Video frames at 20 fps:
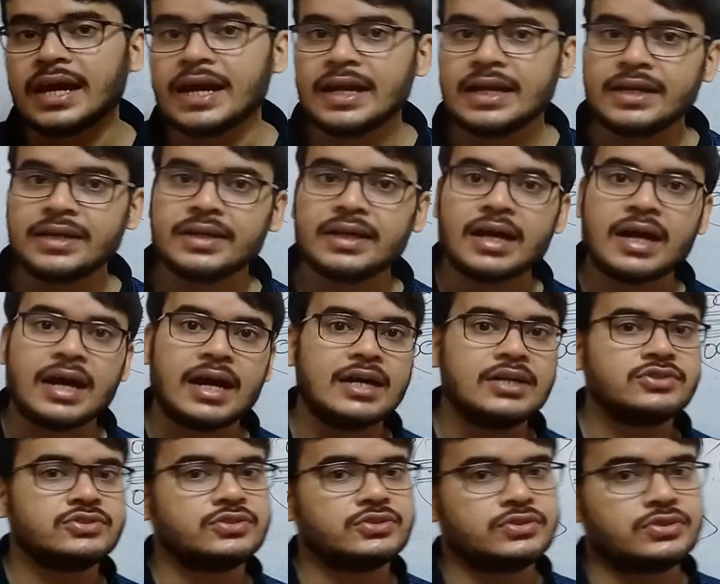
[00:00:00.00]
and
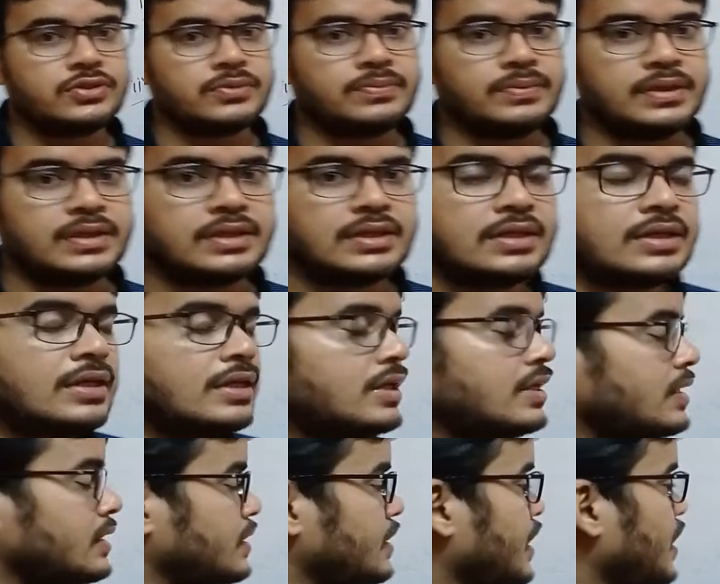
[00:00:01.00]
isotropic.
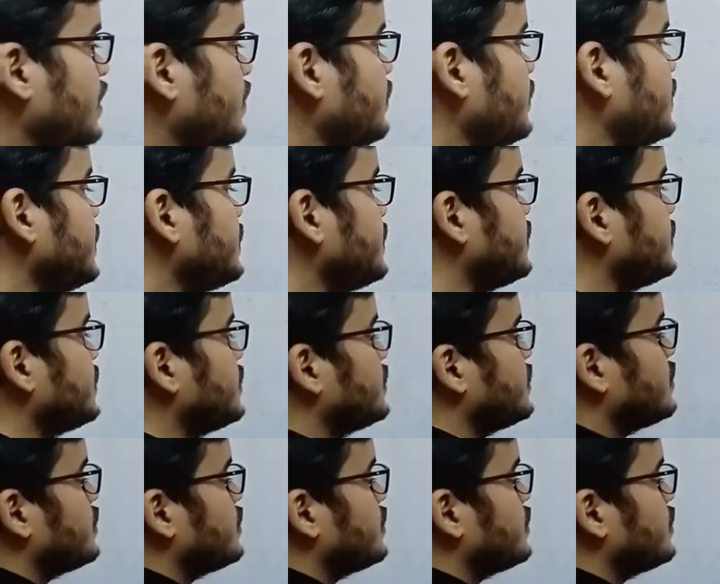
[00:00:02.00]
That means